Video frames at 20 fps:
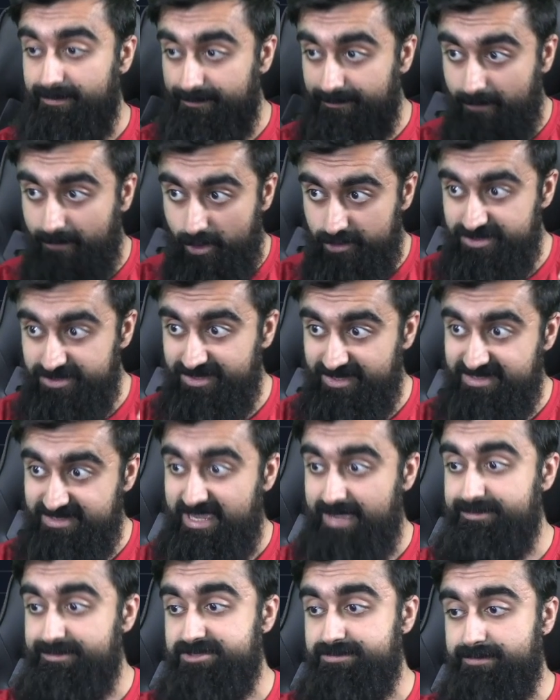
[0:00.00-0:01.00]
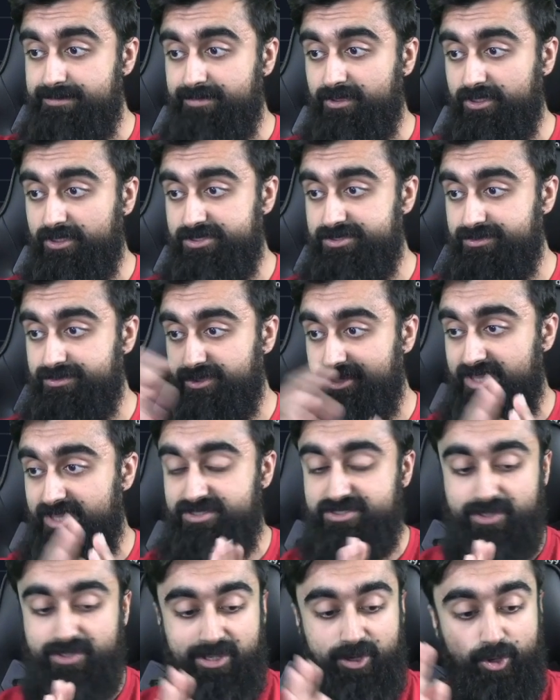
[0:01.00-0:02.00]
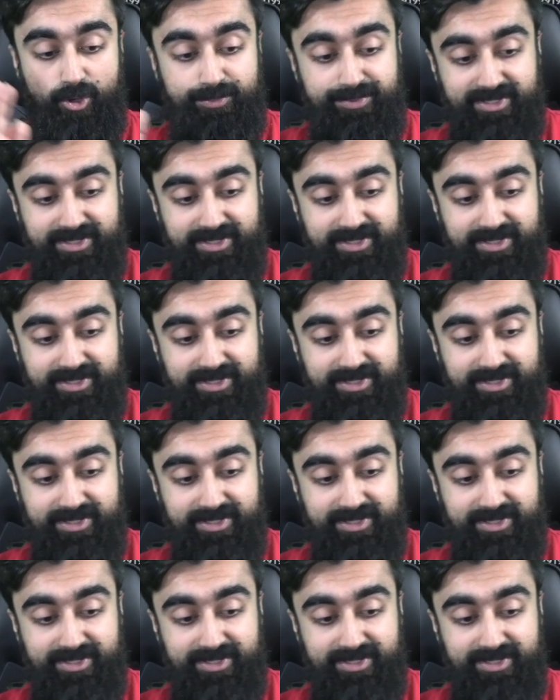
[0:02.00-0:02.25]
Most of the time it's been bullish, okay? So I hope